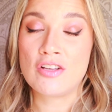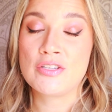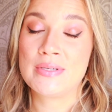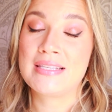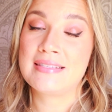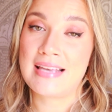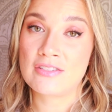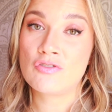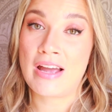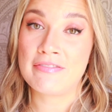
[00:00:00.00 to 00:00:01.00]
also is a
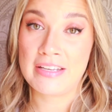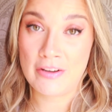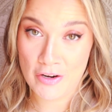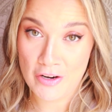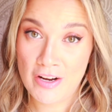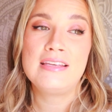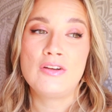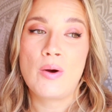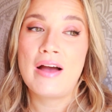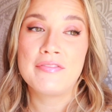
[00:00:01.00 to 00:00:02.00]
sex trafficker. You
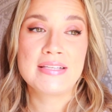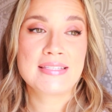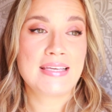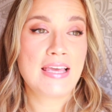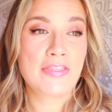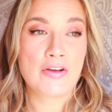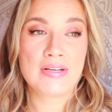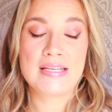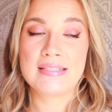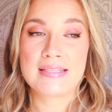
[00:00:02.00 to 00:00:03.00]
know, obviously there
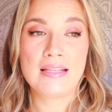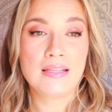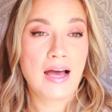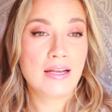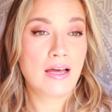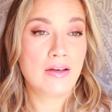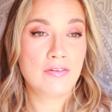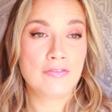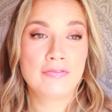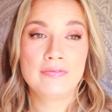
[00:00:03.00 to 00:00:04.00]
is a lot
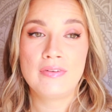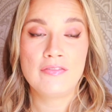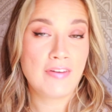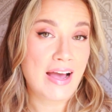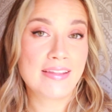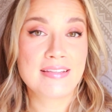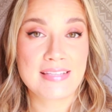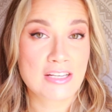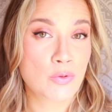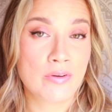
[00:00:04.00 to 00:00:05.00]
of
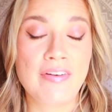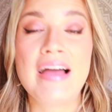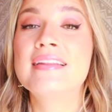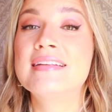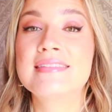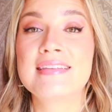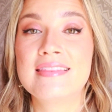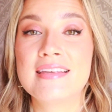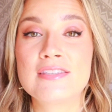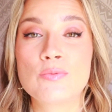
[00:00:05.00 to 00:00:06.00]
sexual violence
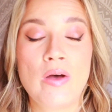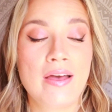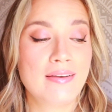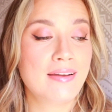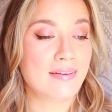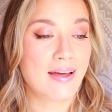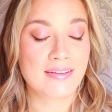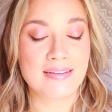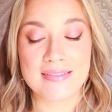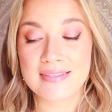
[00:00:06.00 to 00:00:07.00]
in this one,
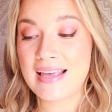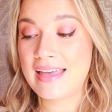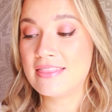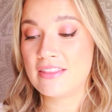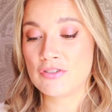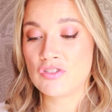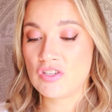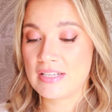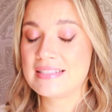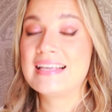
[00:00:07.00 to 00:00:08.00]
non-consent. There's
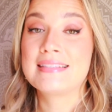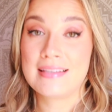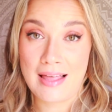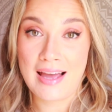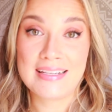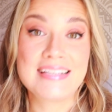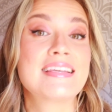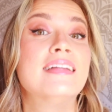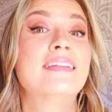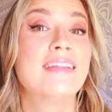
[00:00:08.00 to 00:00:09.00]
just, it's a lot. It's
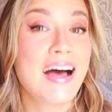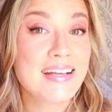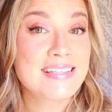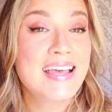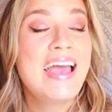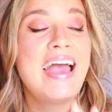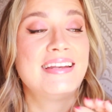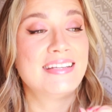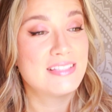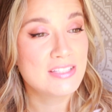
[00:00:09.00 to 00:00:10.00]
a lot,
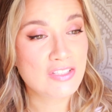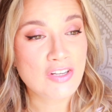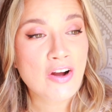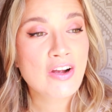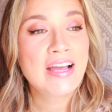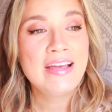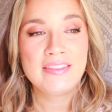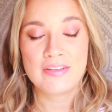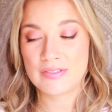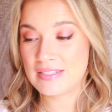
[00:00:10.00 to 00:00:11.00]
and it's dark.
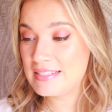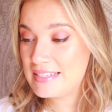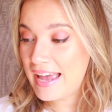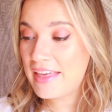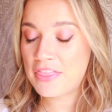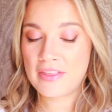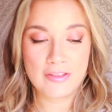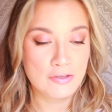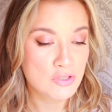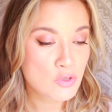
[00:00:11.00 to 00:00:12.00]
There's death,
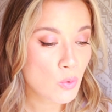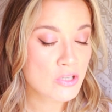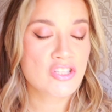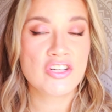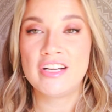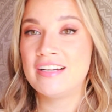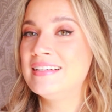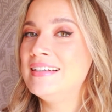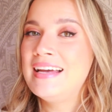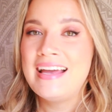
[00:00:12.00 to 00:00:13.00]
there's torture.
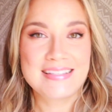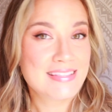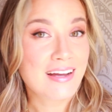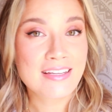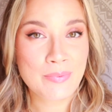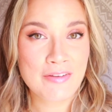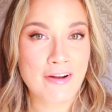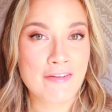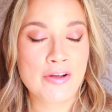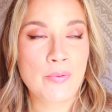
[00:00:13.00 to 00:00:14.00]
It's not going to be for
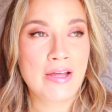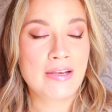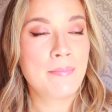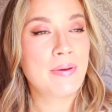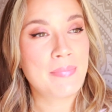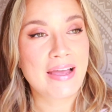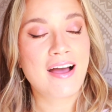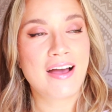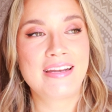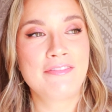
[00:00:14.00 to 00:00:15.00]
everyone, but my
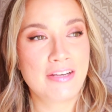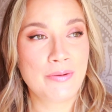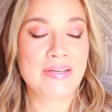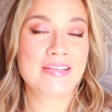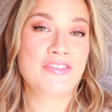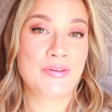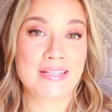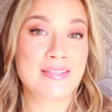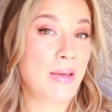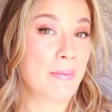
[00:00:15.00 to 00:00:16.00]
God, if anyone can do it,
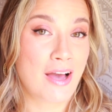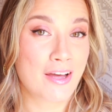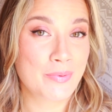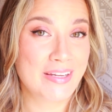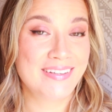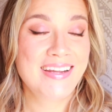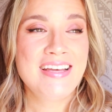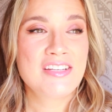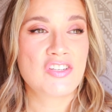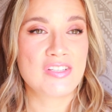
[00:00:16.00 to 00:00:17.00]
it's Pam Godwin.
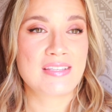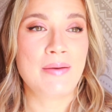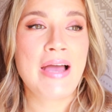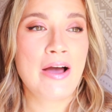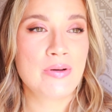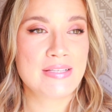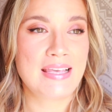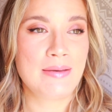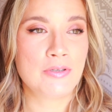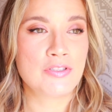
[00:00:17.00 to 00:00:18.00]
She somehow is
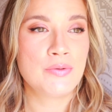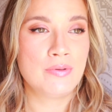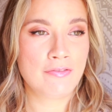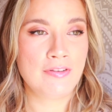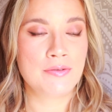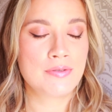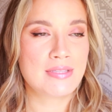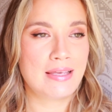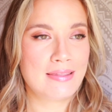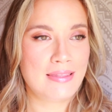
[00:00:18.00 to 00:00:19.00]
able to
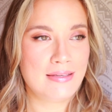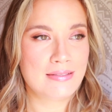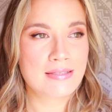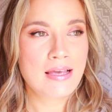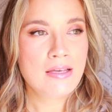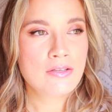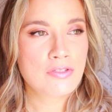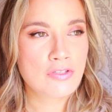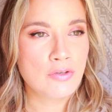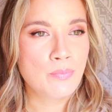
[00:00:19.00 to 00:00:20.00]
infuse like these
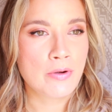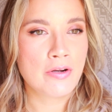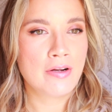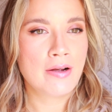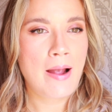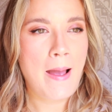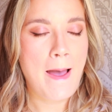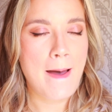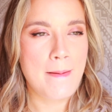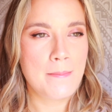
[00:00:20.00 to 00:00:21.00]
super
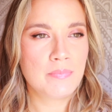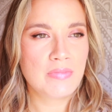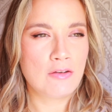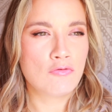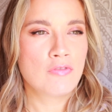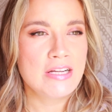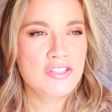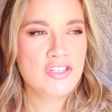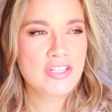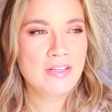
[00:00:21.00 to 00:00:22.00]
like
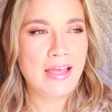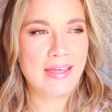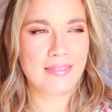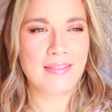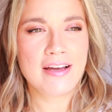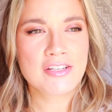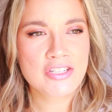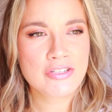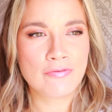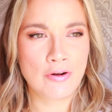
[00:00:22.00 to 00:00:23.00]
rich and
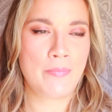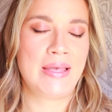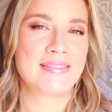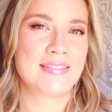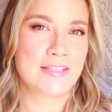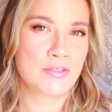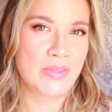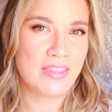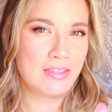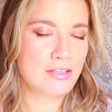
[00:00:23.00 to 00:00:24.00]
lush romances
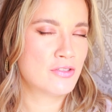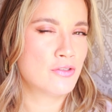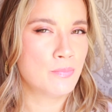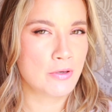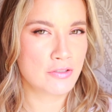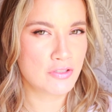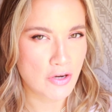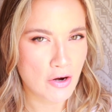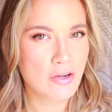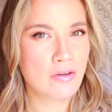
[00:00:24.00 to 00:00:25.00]
within these super
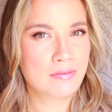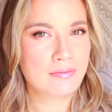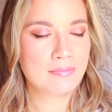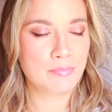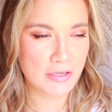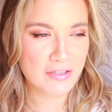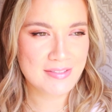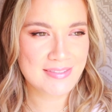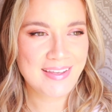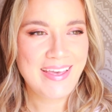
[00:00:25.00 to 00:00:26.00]
dark
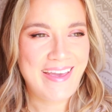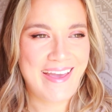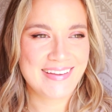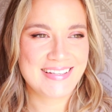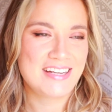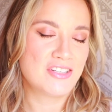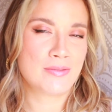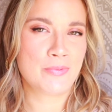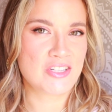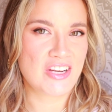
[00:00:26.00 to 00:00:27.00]
books. And I just
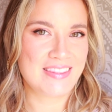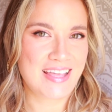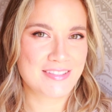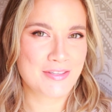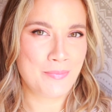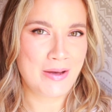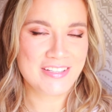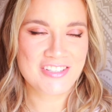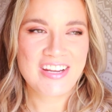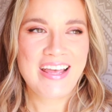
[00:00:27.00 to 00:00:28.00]
appreciate that so
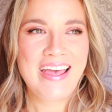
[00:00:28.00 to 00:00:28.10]
much.